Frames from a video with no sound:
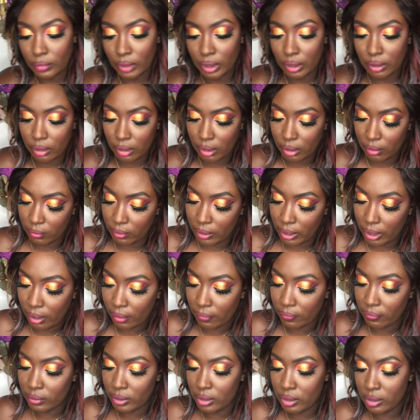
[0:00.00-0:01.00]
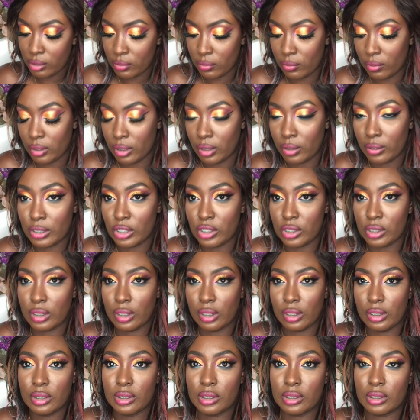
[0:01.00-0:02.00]
Then we have this one, which is a
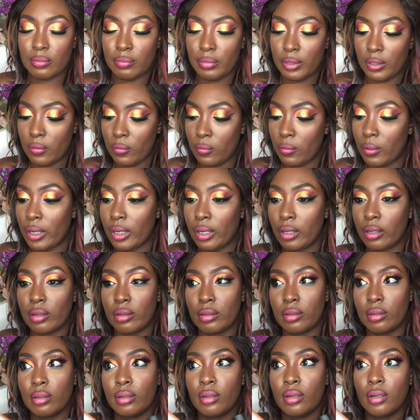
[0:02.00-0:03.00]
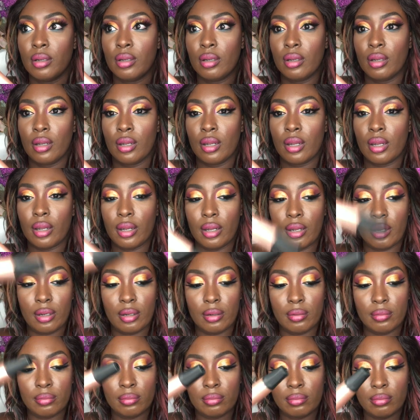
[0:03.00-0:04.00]
little bit wider.
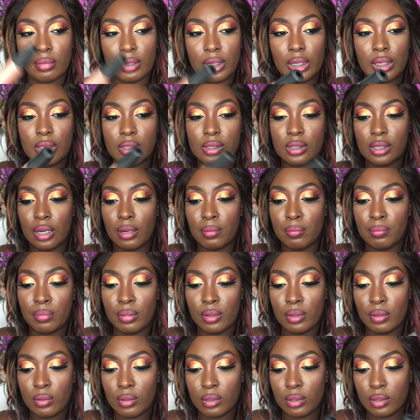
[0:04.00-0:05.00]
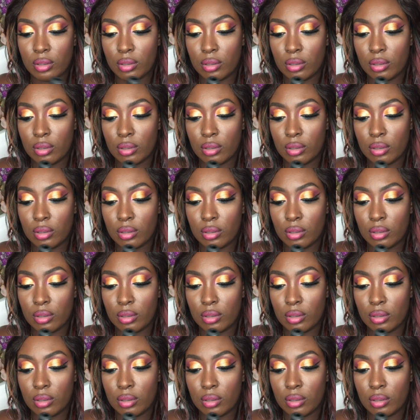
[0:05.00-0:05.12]
It's about